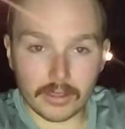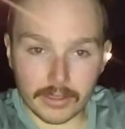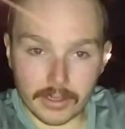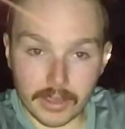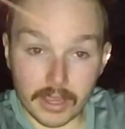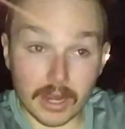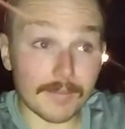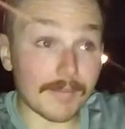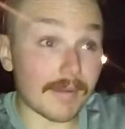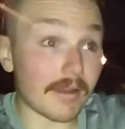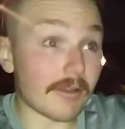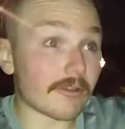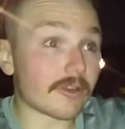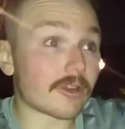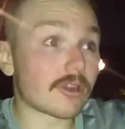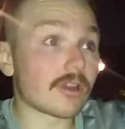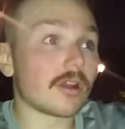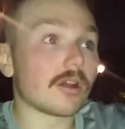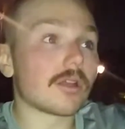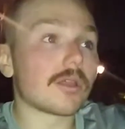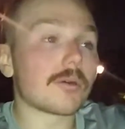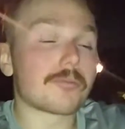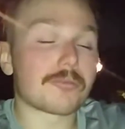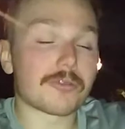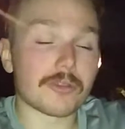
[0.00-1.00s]
in
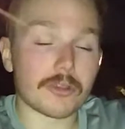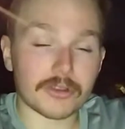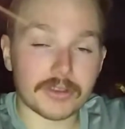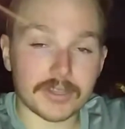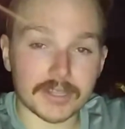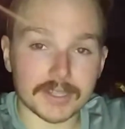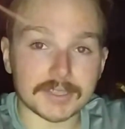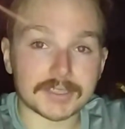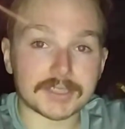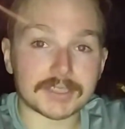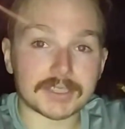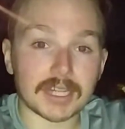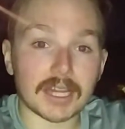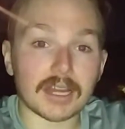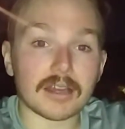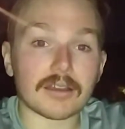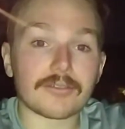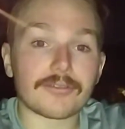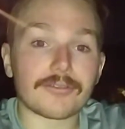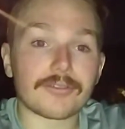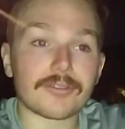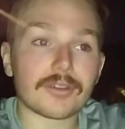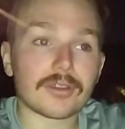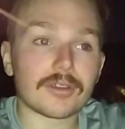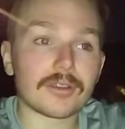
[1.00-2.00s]
America the protests have
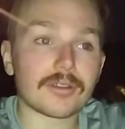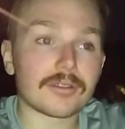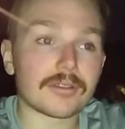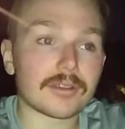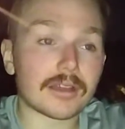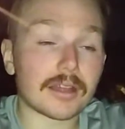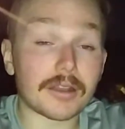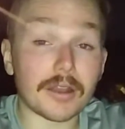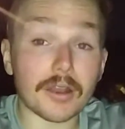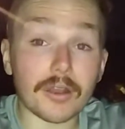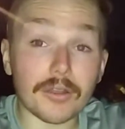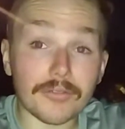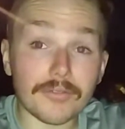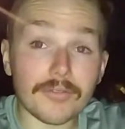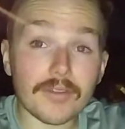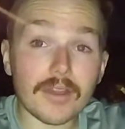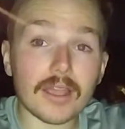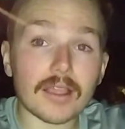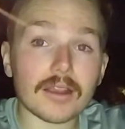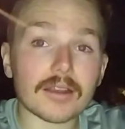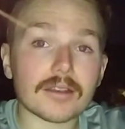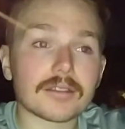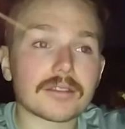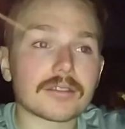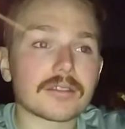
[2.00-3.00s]
had an
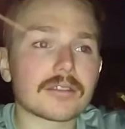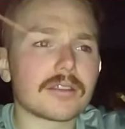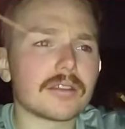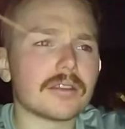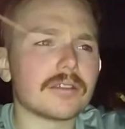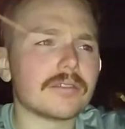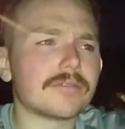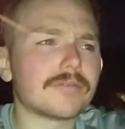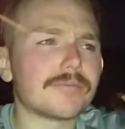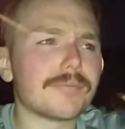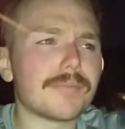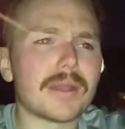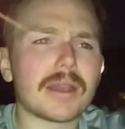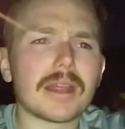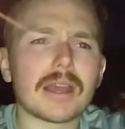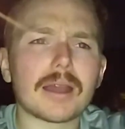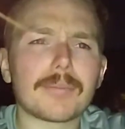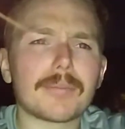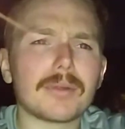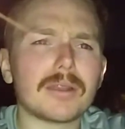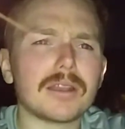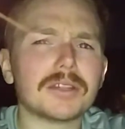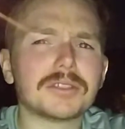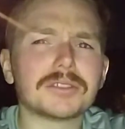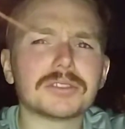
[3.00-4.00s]
effect.
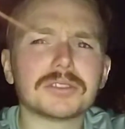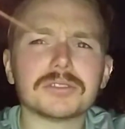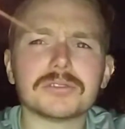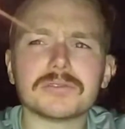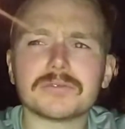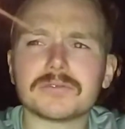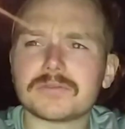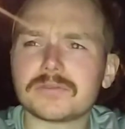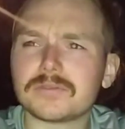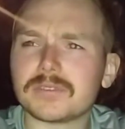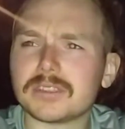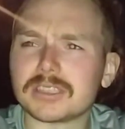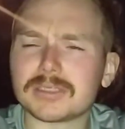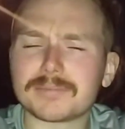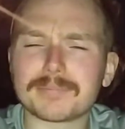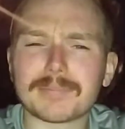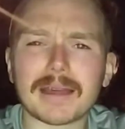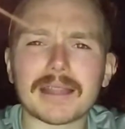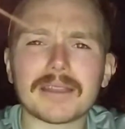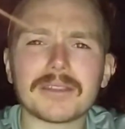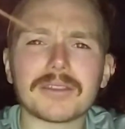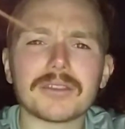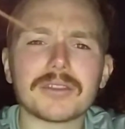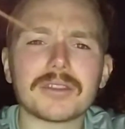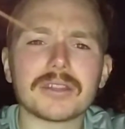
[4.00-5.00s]
Minneapolis has
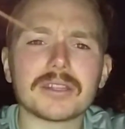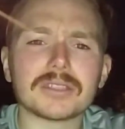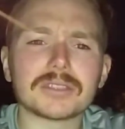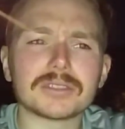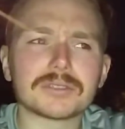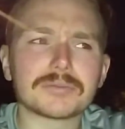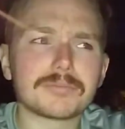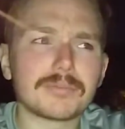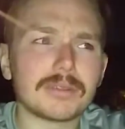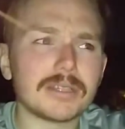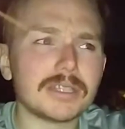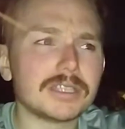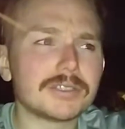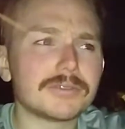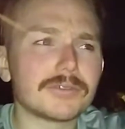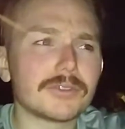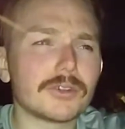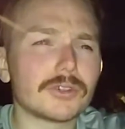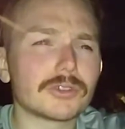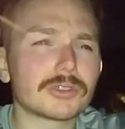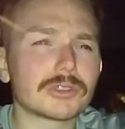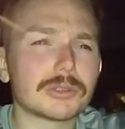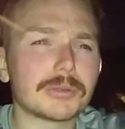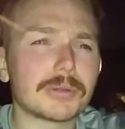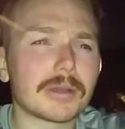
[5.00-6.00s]
disbanded its police
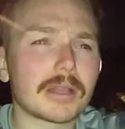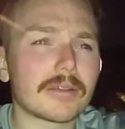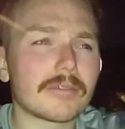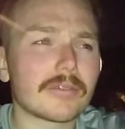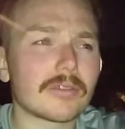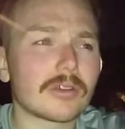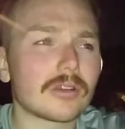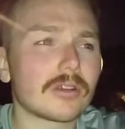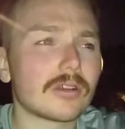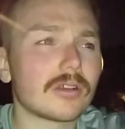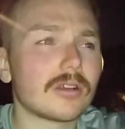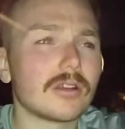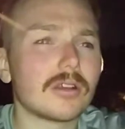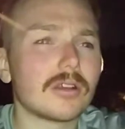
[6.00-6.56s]
force or whatever.